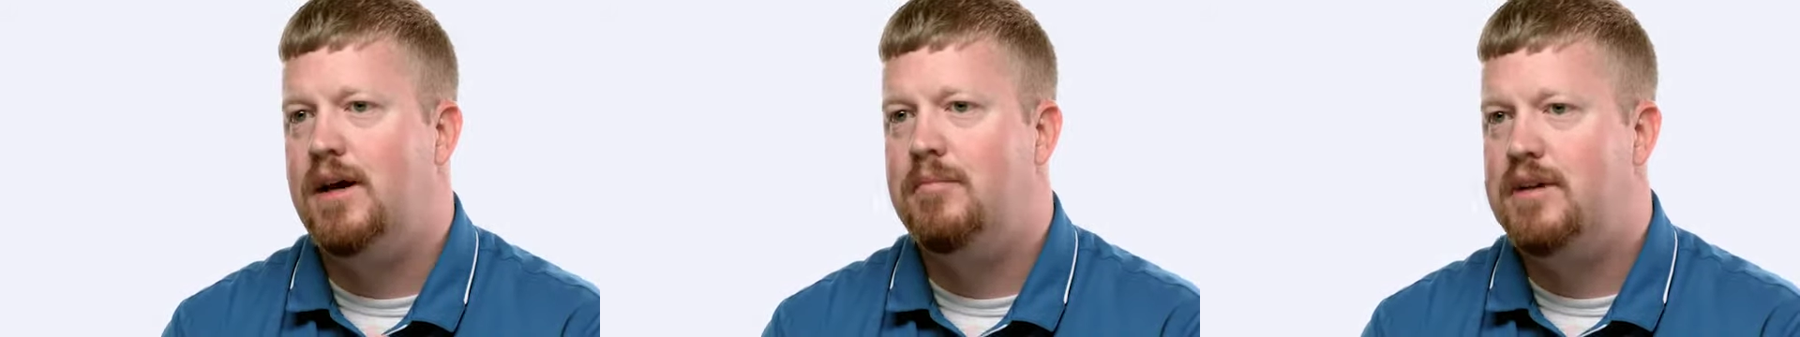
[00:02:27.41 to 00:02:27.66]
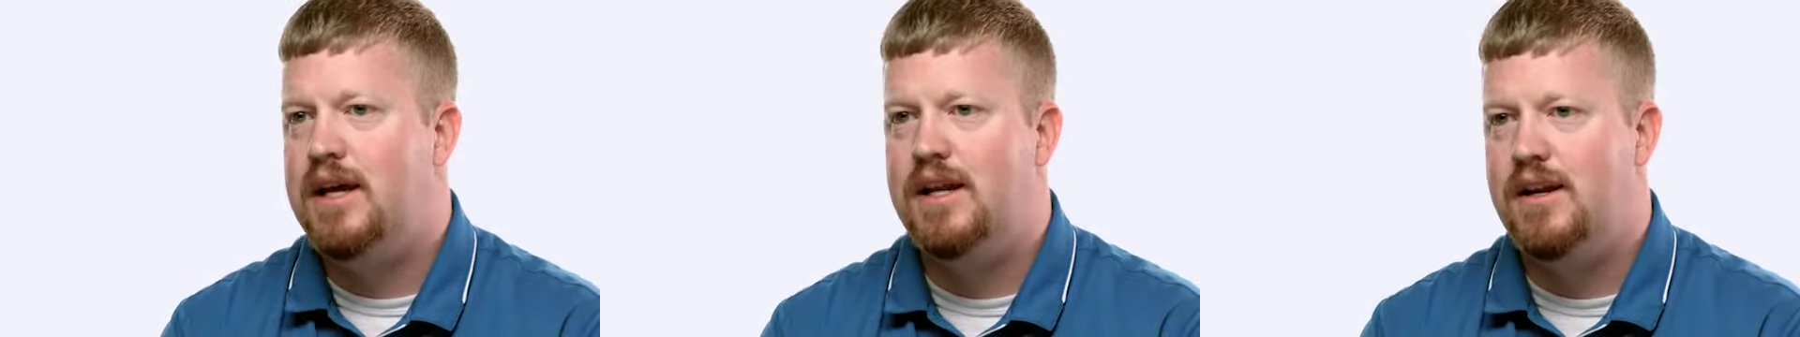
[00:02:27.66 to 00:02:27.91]

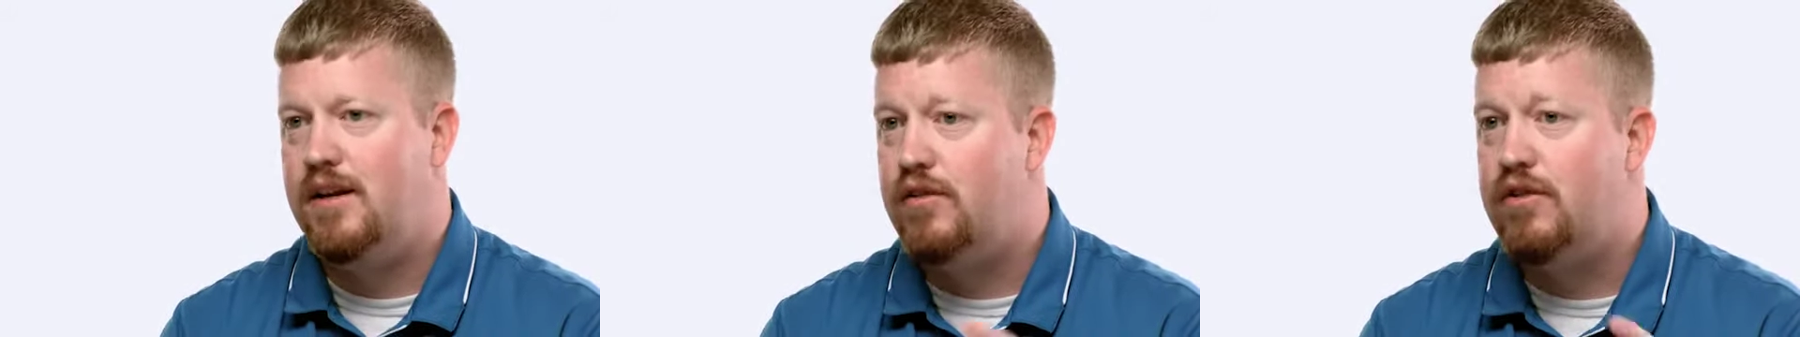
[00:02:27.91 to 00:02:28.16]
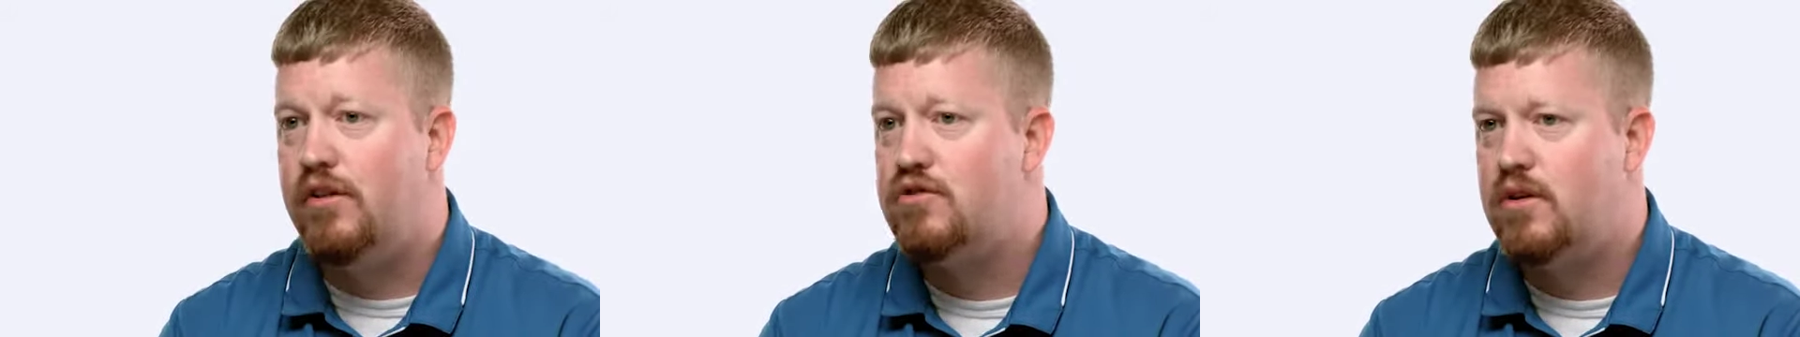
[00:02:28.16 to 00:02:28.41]
updated and
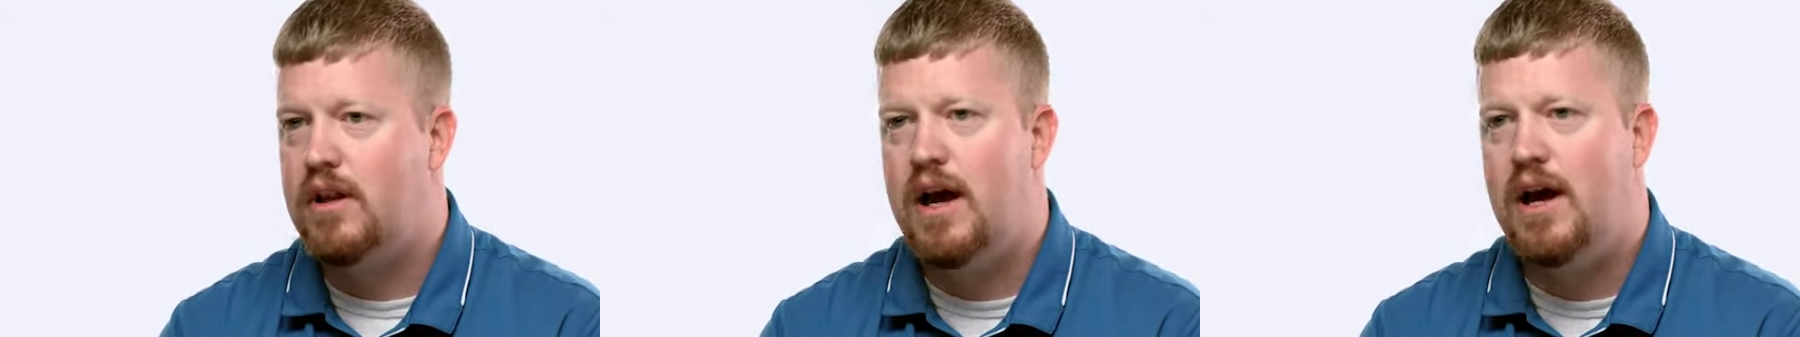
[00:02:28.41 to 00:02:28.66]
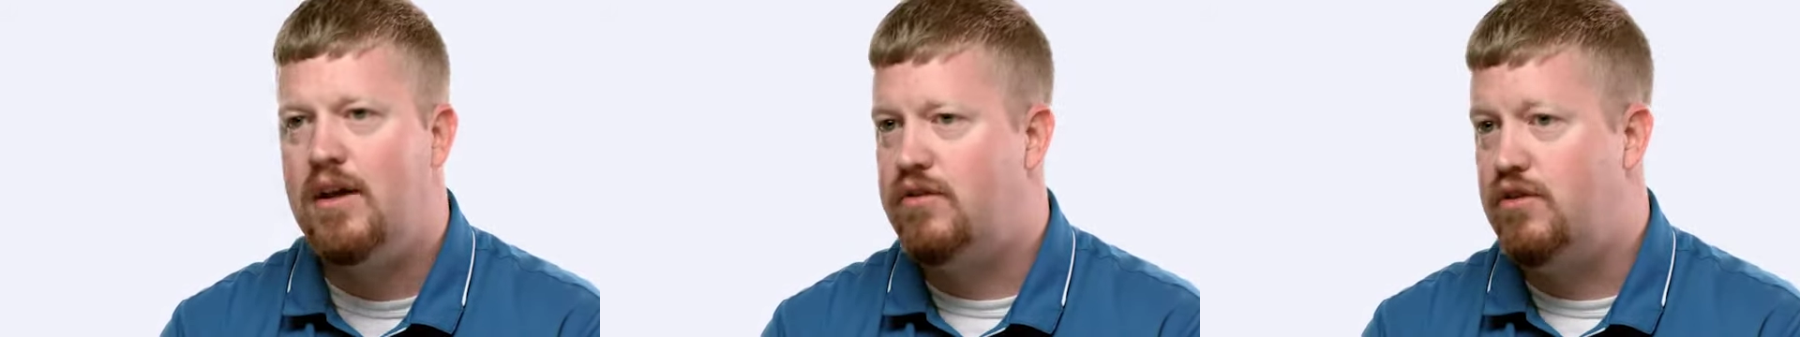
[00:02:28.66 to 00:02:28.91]

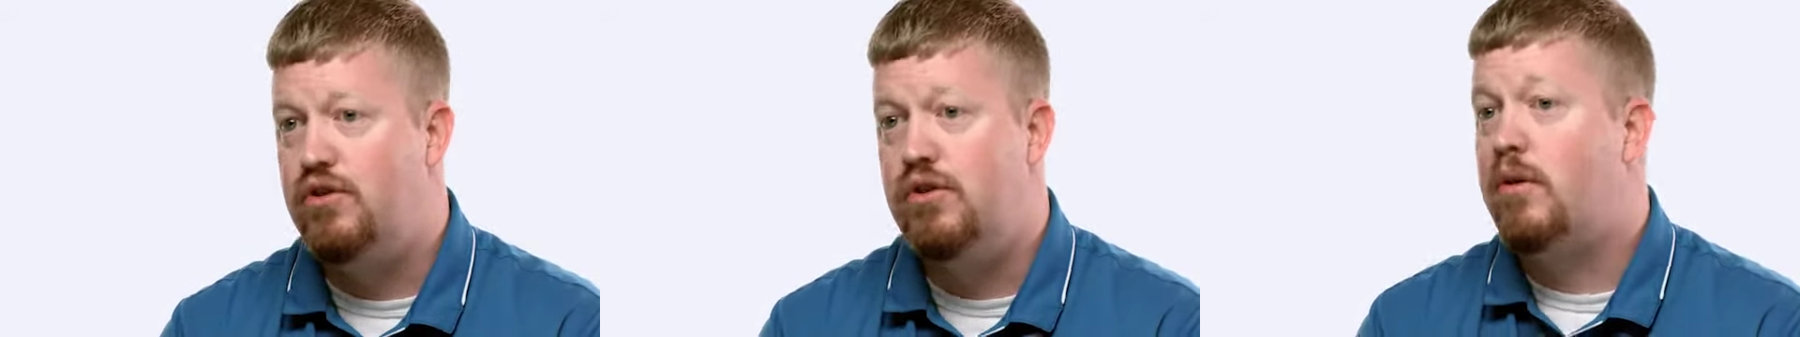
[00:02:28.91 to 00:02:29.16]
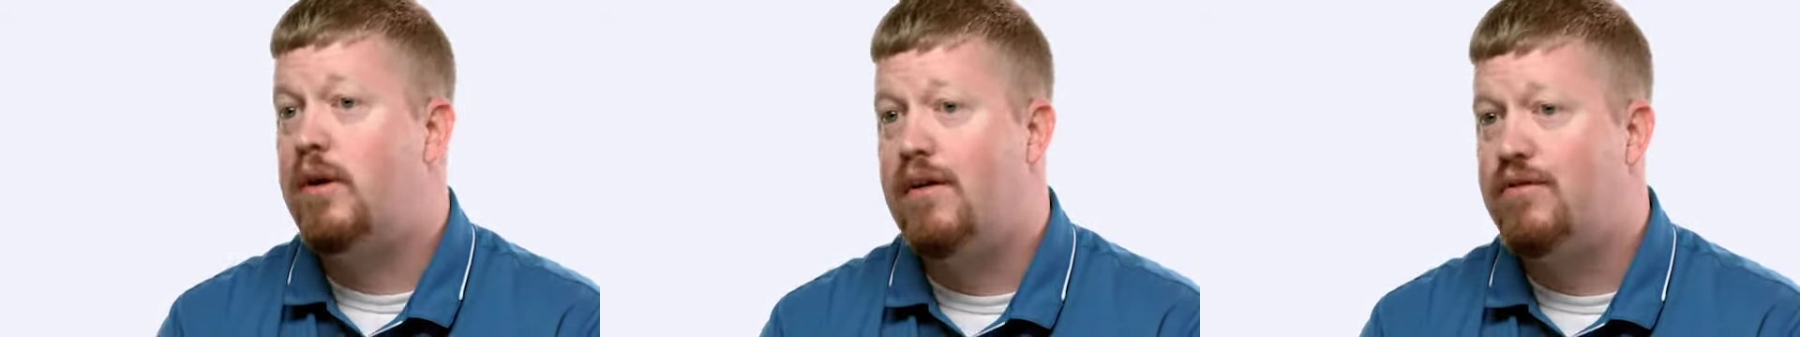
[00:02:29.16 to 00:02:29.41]
centralized and you
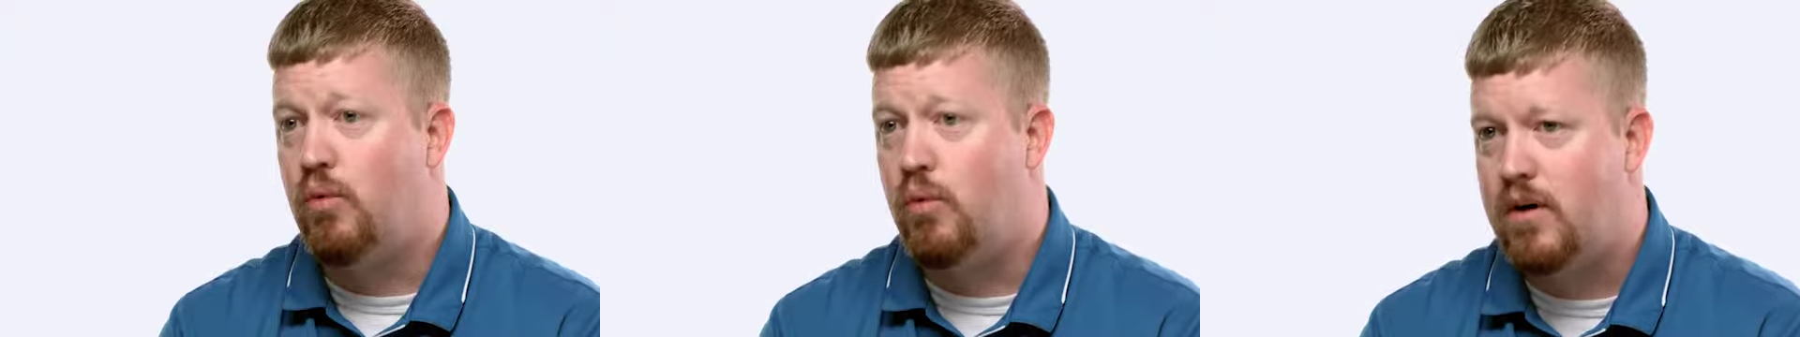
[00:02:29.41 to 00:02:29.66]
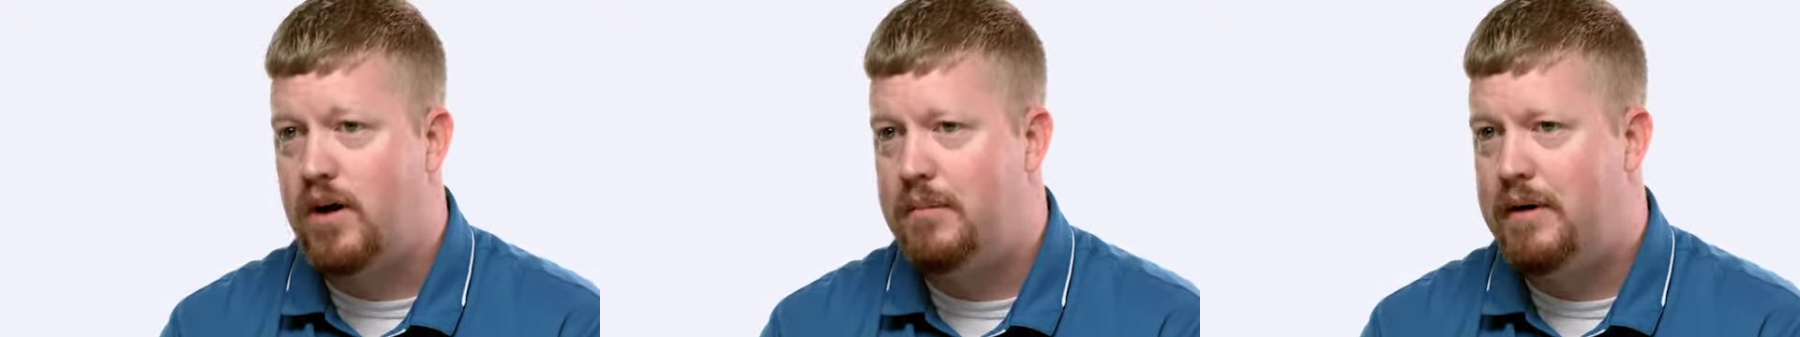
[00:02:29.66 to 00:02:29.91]
don't have to
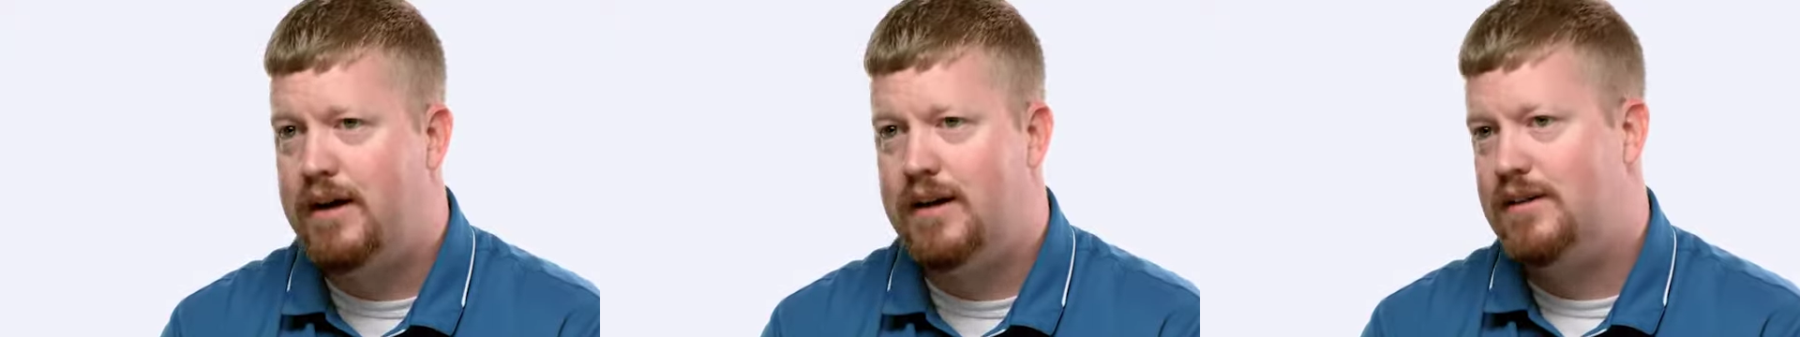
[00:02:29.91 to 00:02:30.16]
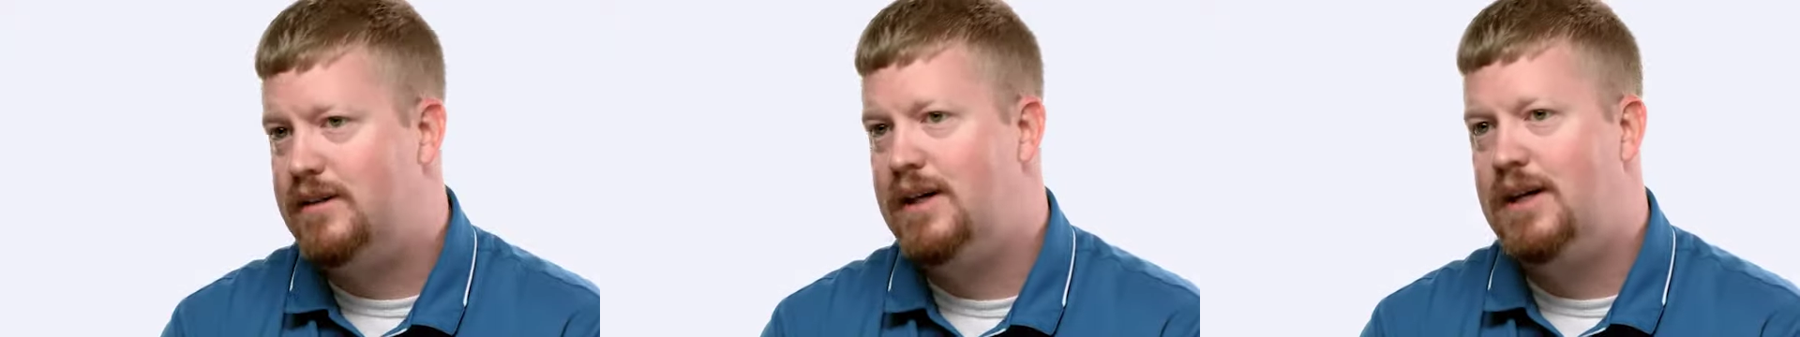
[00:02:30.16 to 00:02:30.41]
worry about
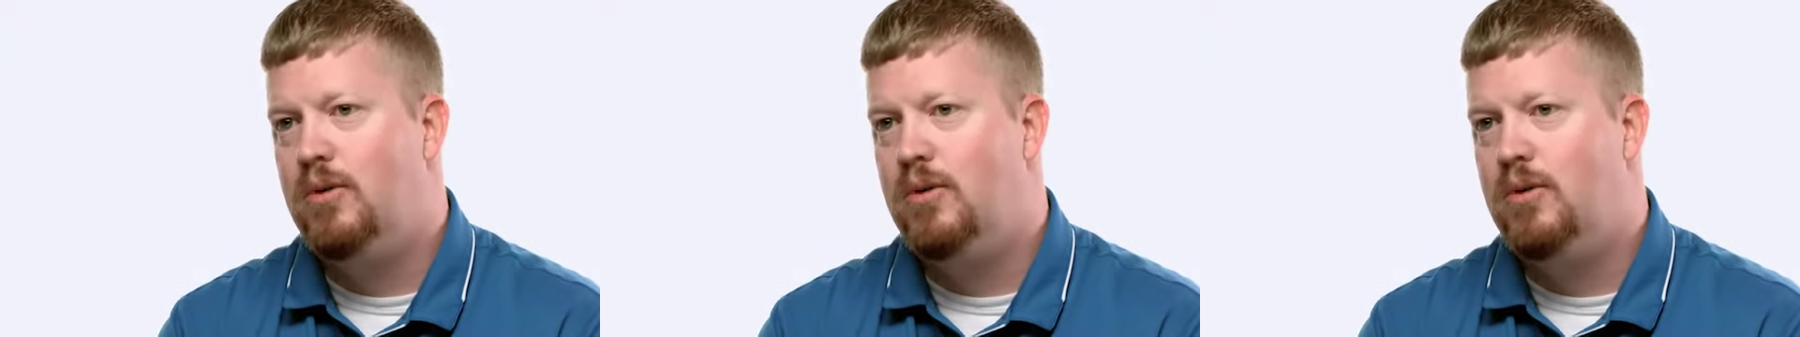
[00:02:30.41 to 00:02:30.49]
it,